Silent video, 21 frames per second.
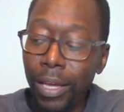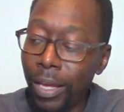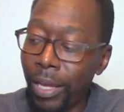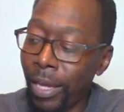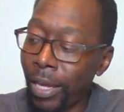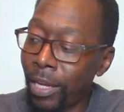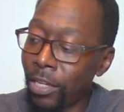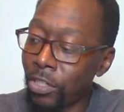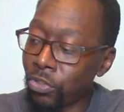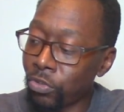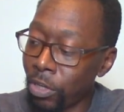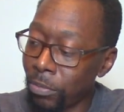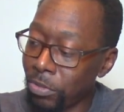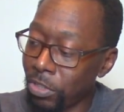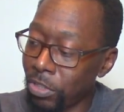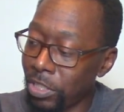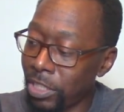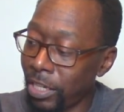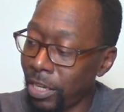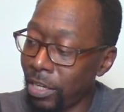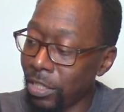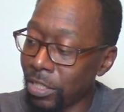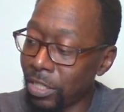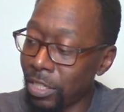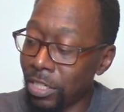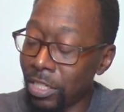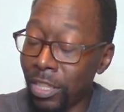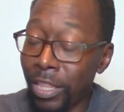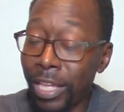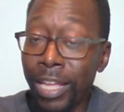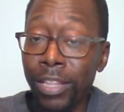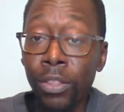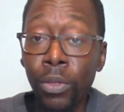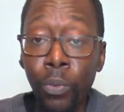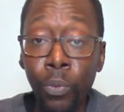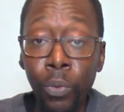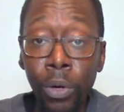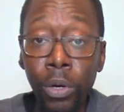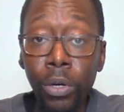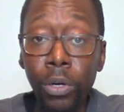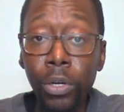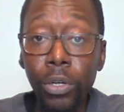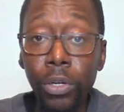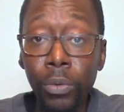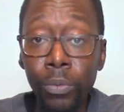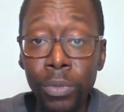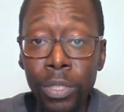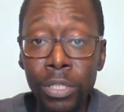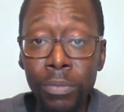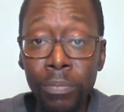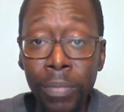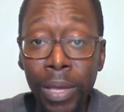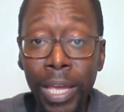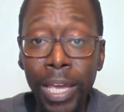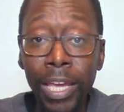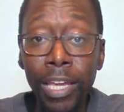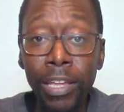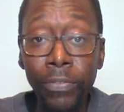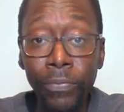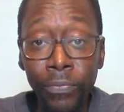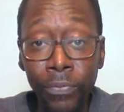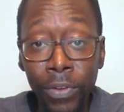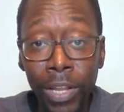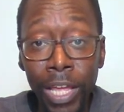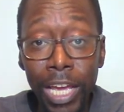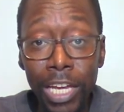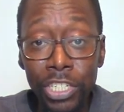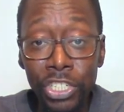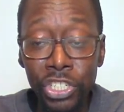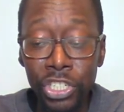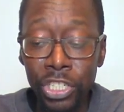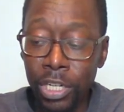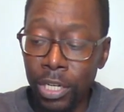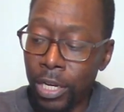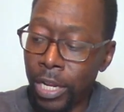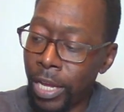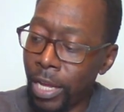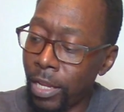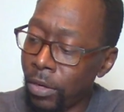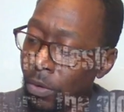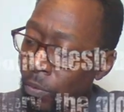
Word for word: And scripture tells us that the Word was made flesh and that